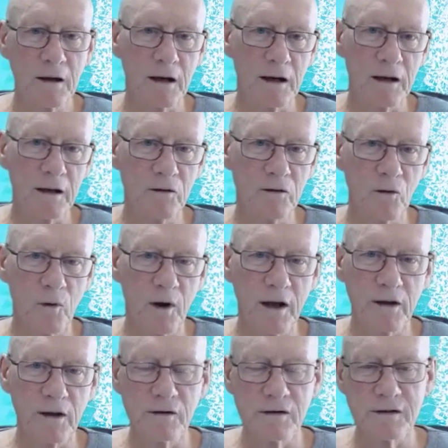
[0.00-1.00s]
in the
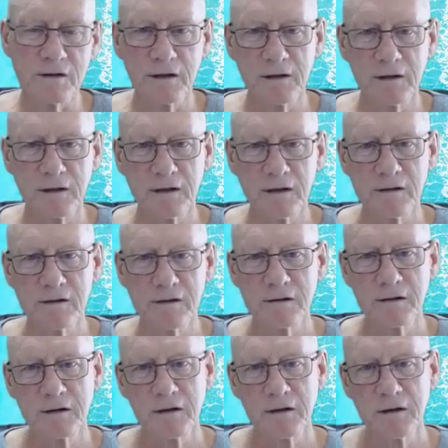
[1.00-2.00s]
way you see things,
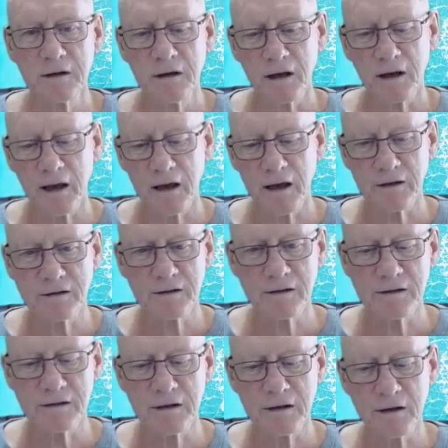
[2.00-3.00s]
allows you
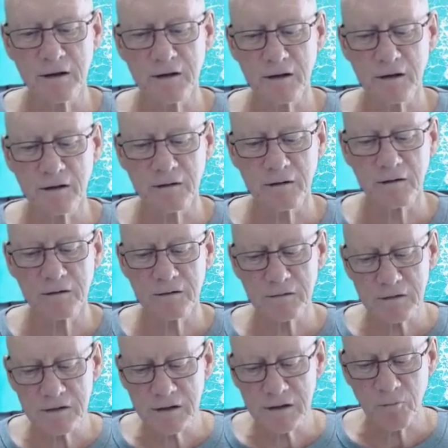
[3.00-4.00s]
to
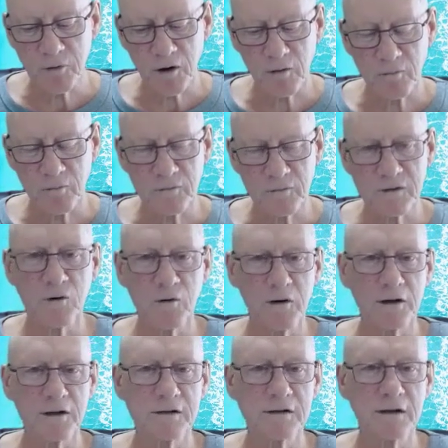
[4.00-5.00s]
see problems more
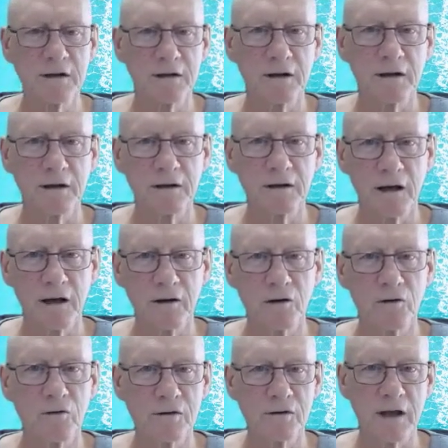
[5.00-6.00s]
realistically and the
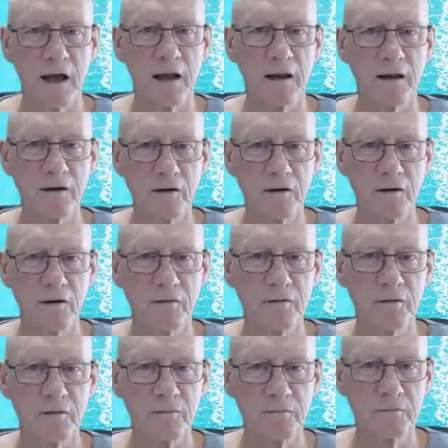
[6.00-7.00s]
causality of
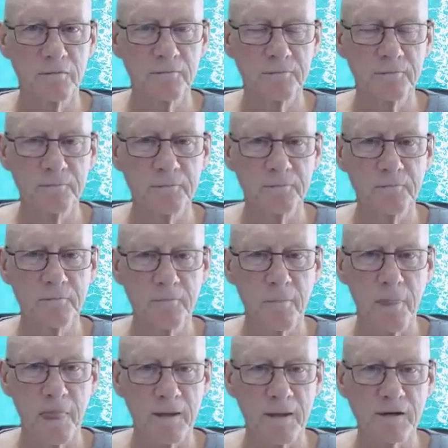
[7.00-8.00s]
them.
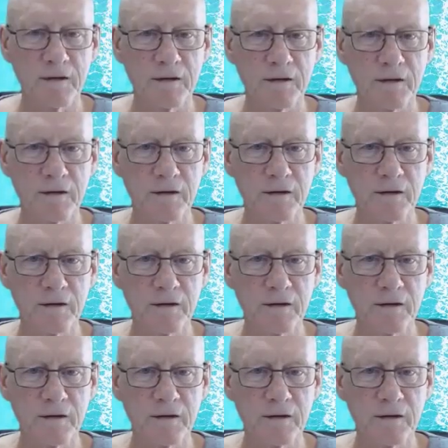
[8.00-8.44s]
So the right